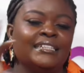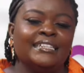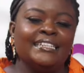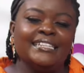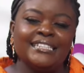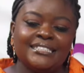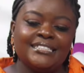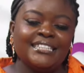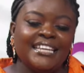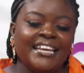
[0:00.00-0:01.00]
It hits
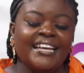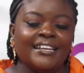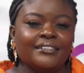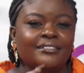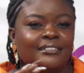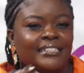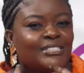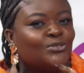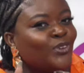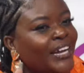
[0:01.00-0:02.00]
here, it's
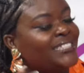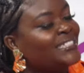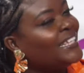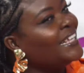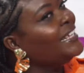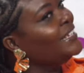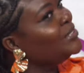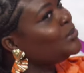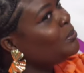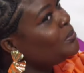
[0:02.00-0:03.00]
right there.
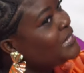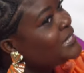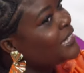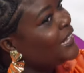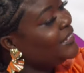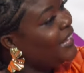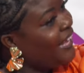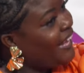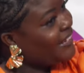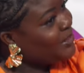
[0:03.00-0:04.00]
So please, can I
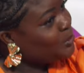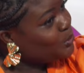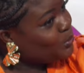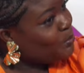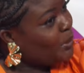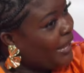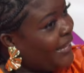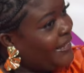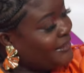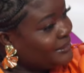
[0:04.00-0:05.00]
add you to mine?